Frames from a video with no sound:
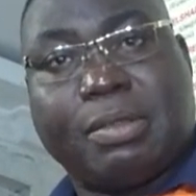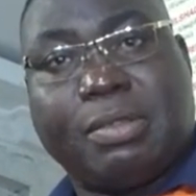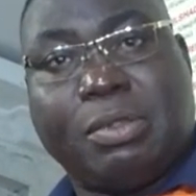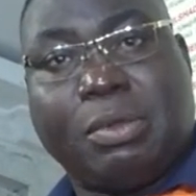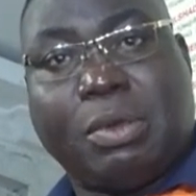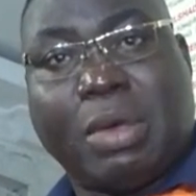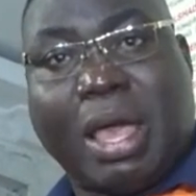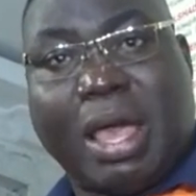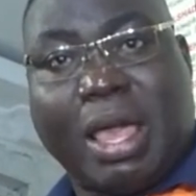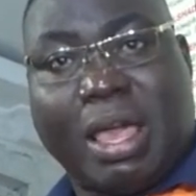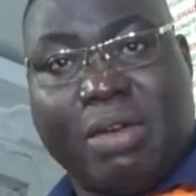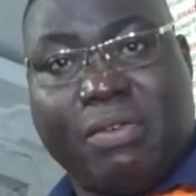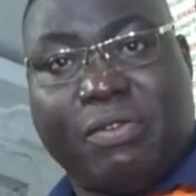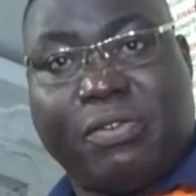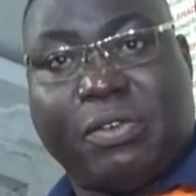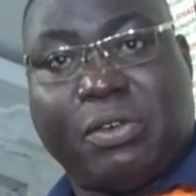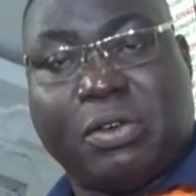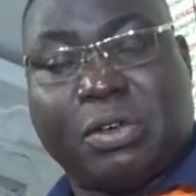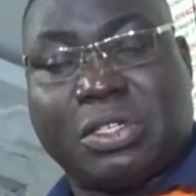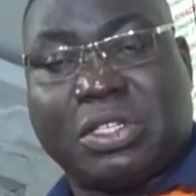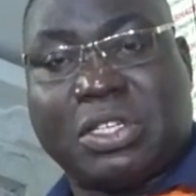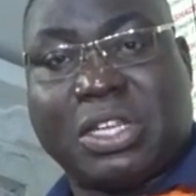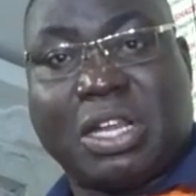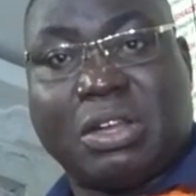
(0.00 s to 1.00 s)
your
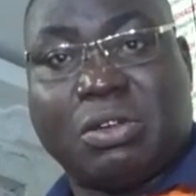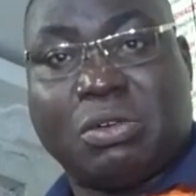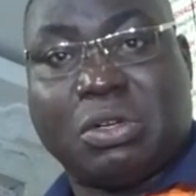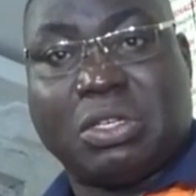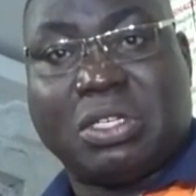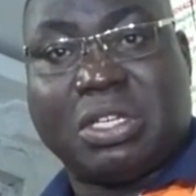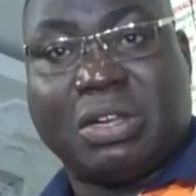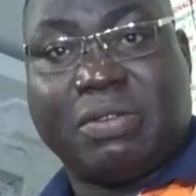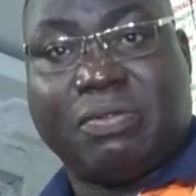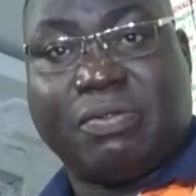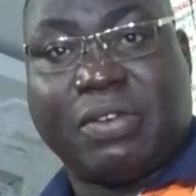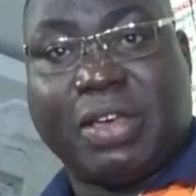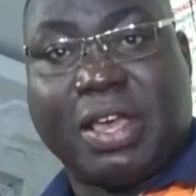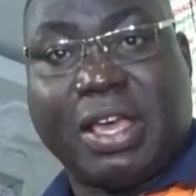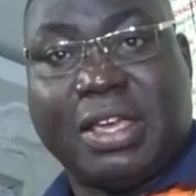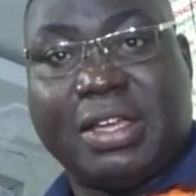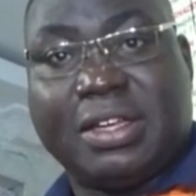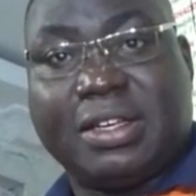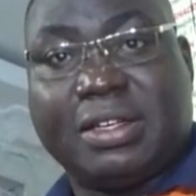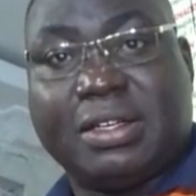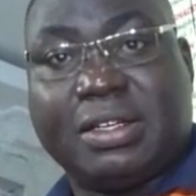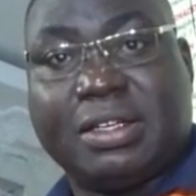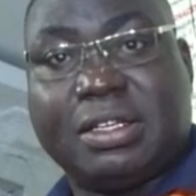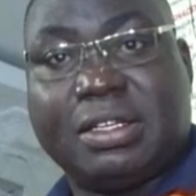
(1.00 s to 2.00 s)
efforts are not in
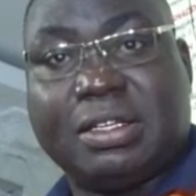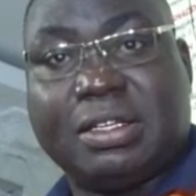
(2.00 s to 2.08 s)
vain.